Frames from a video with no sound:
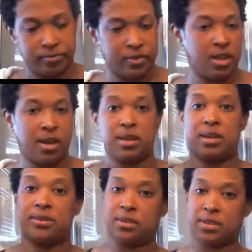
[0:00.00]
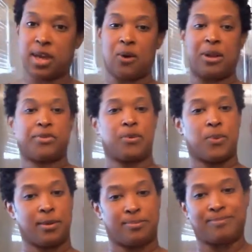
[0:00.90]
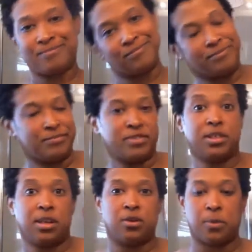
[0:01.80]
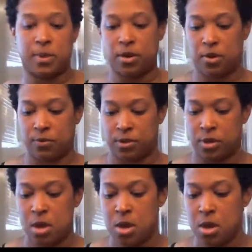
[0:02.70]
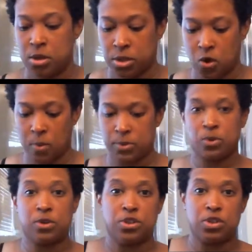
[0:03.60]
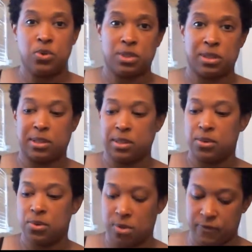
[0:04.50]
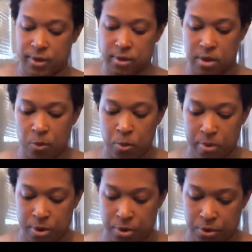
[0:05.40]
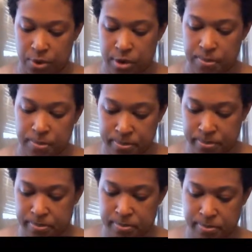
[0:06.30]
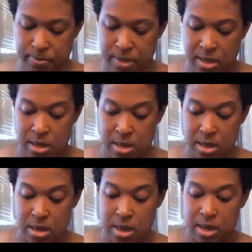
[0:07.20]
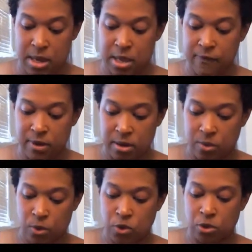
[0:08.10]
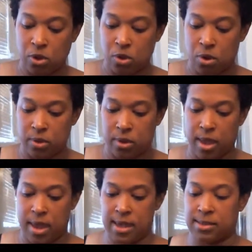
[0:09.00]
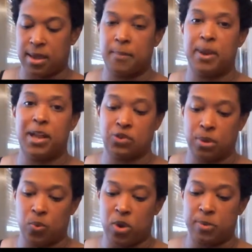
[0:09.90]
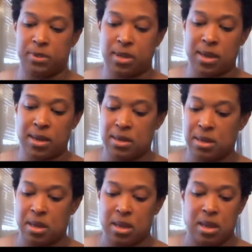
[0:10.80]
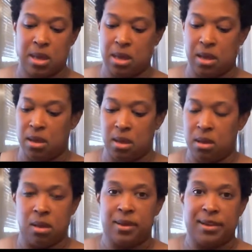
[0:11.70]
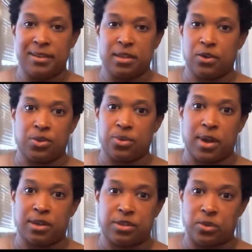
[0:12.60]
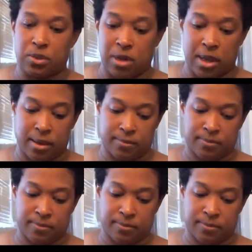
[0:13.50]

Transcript: And I got to get this towel out the way. It's getting on my nerves. So I'm just going to use a little of the double buttercream. And even when you look on the As I Am Naturally website, it tells you not to use a lot.